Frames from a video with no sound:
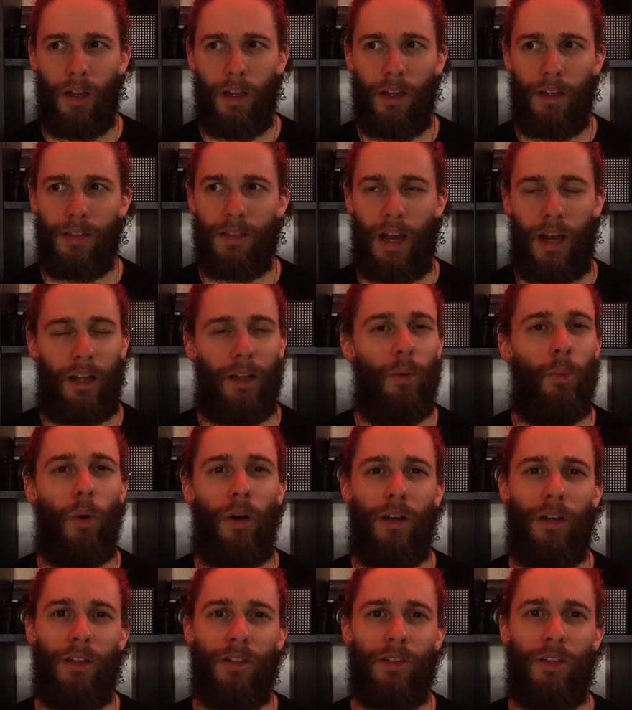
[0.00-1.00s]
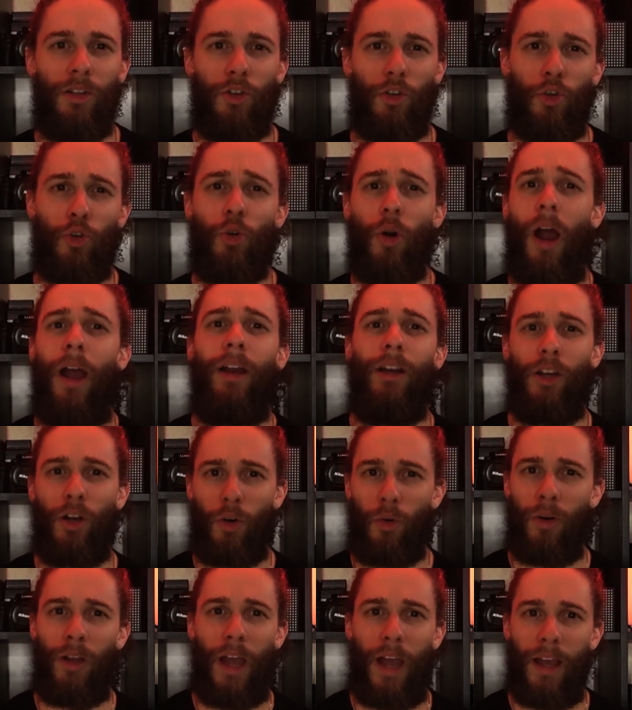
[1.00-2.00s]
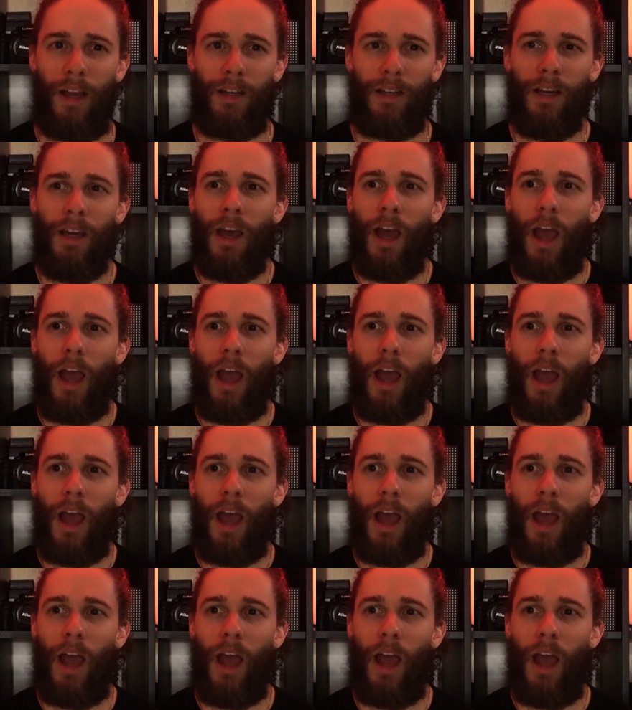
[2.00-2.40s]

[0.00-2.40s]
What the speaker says: exactly what it is that you're trying to create